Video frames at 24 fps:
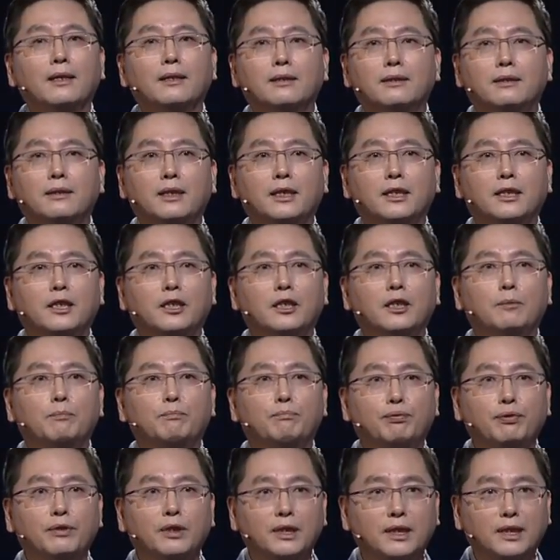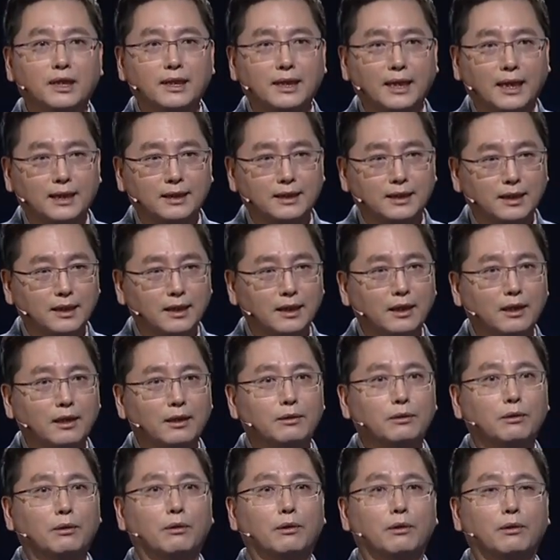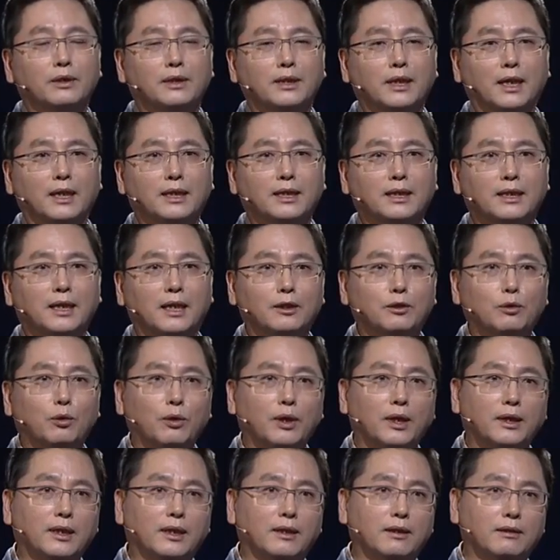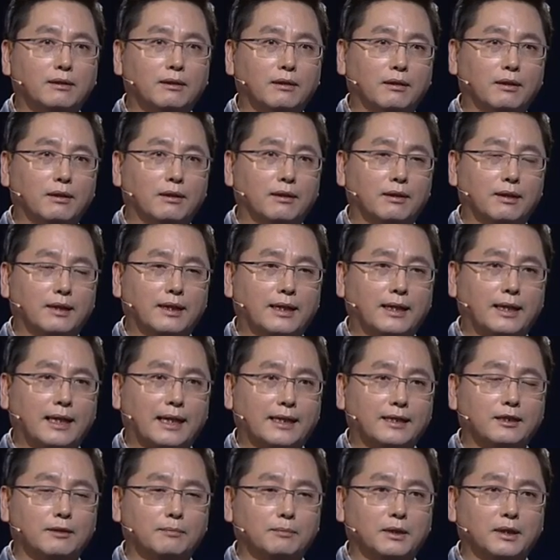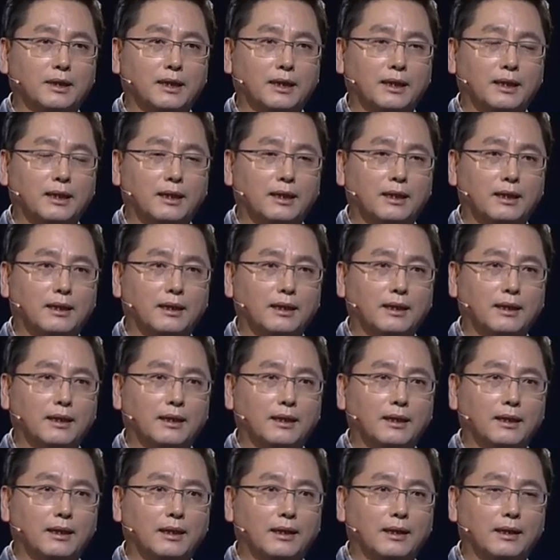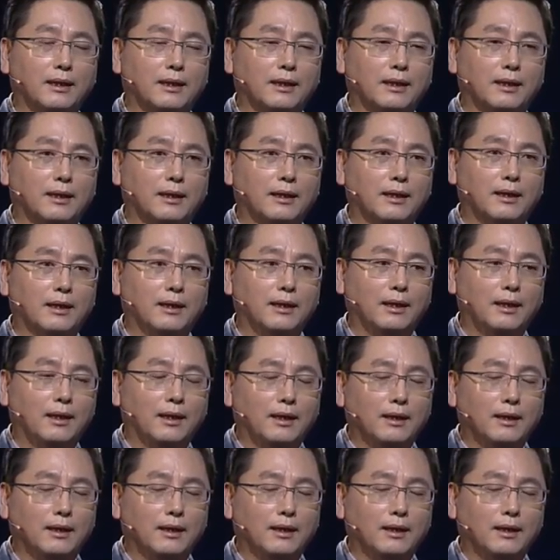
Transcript: And at the end of today's session, you'll be able to hear the uh, 3D